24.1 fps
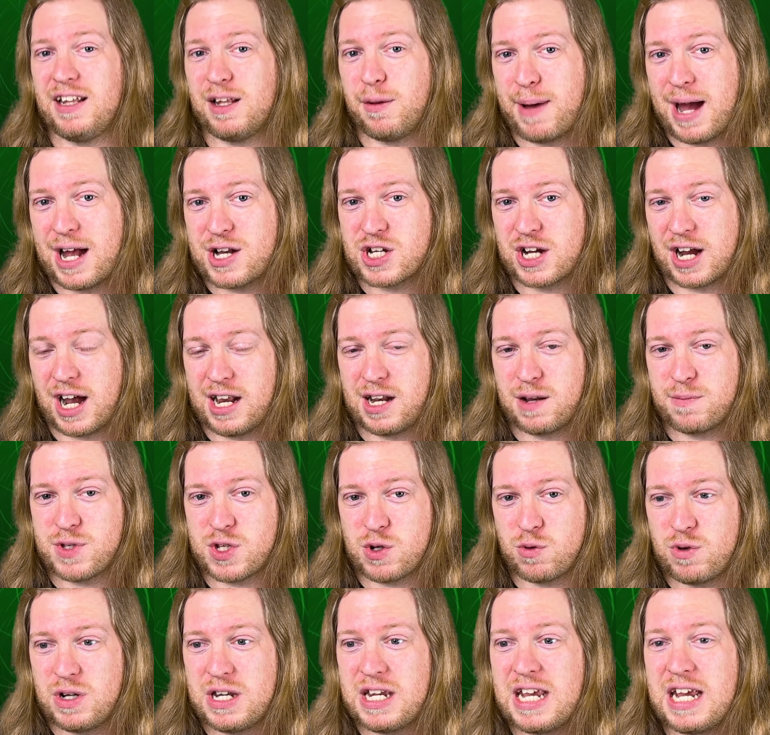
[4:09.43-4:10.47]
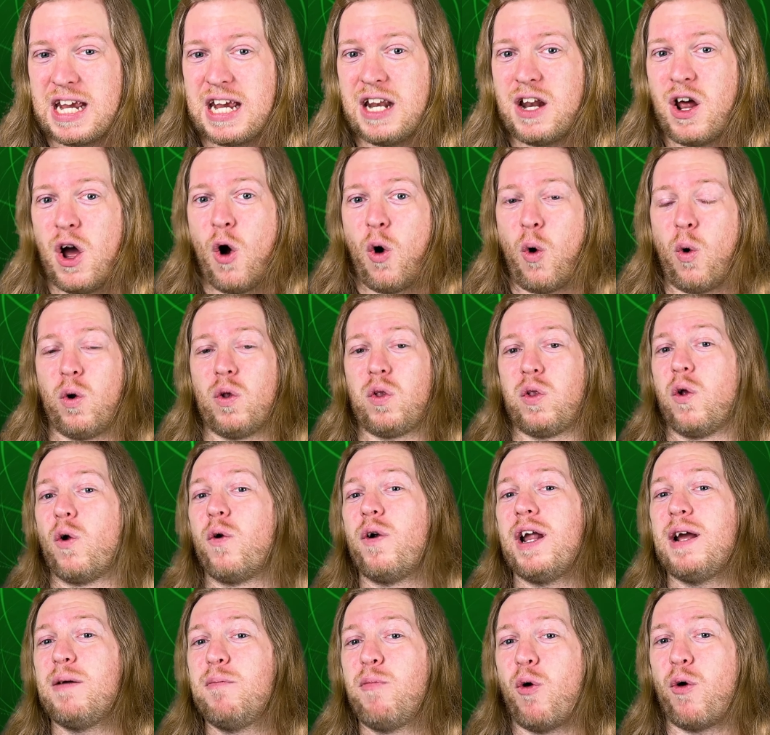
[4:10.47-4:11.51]
the magic items you need, or
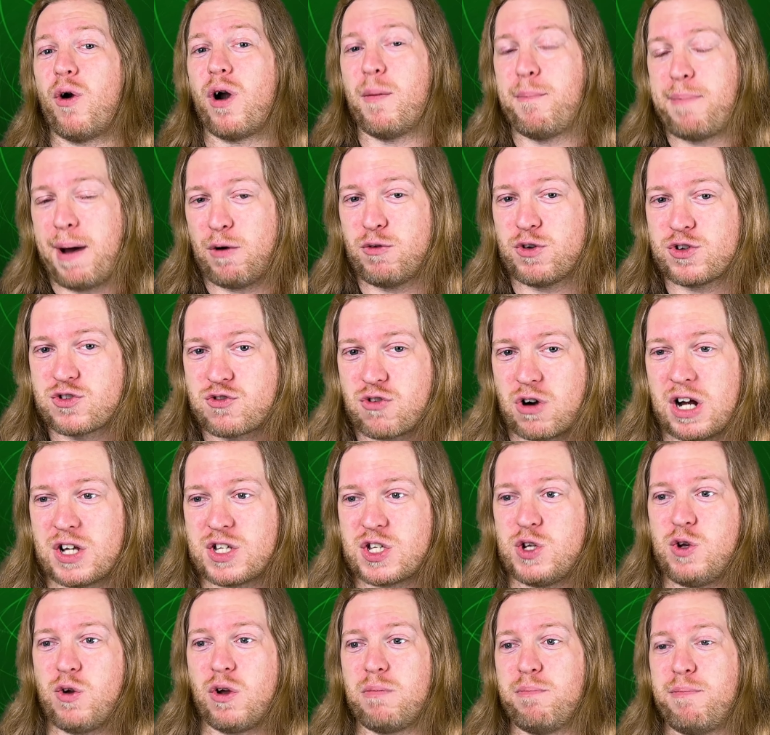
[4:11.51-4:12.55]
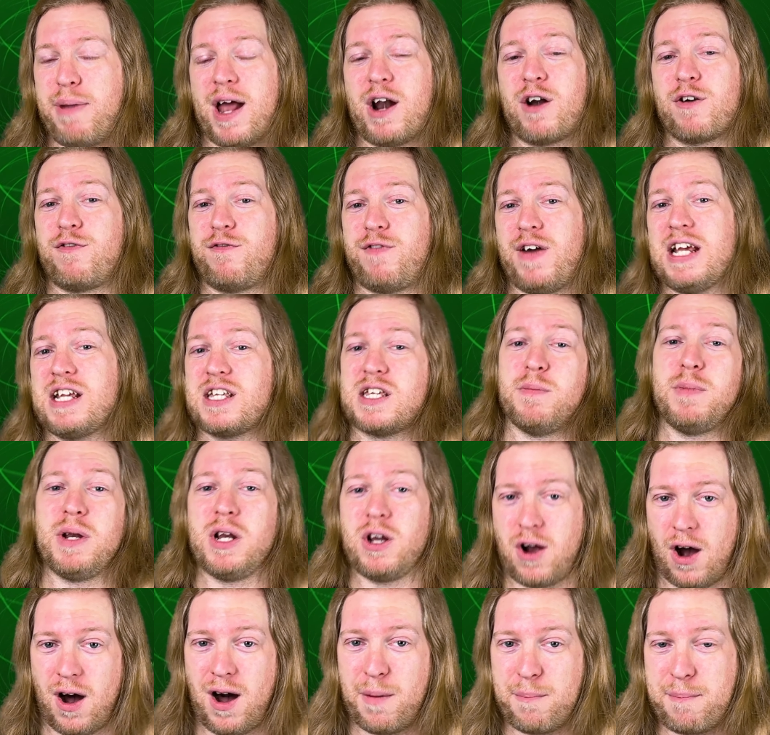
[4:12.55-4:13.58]
learning more about Strahd so you can better face him in
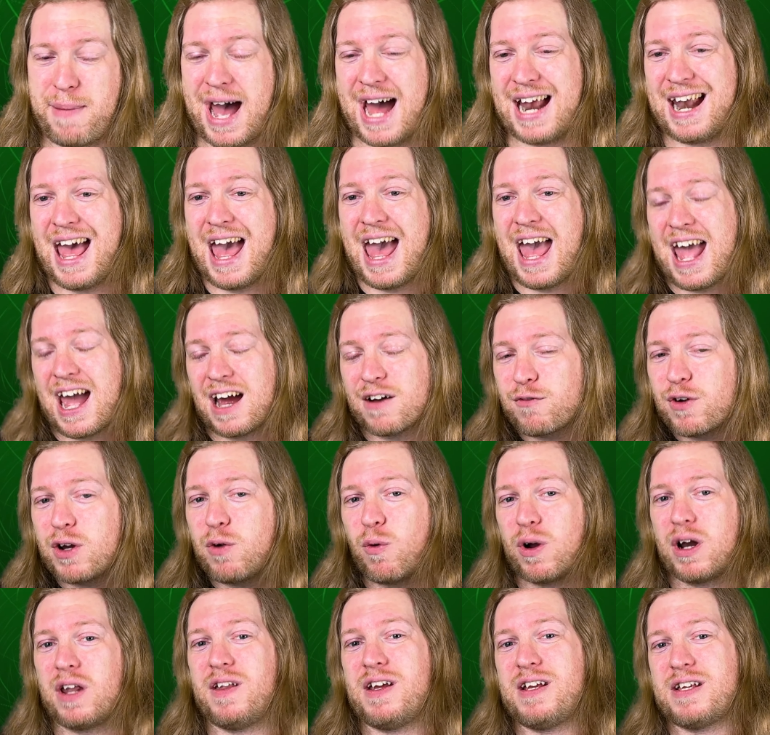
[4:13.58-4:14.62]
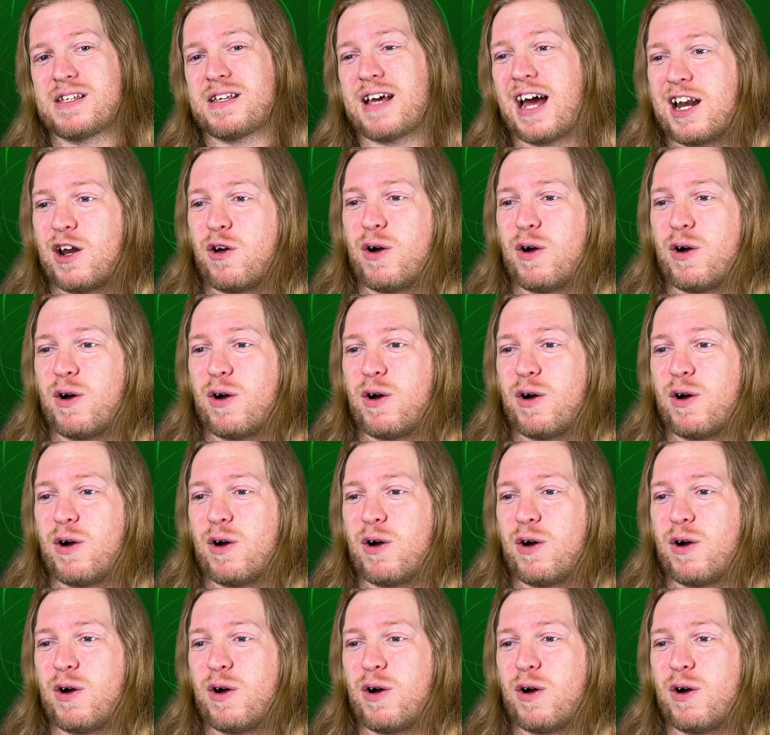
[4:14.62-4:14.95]
combat. Every one of these side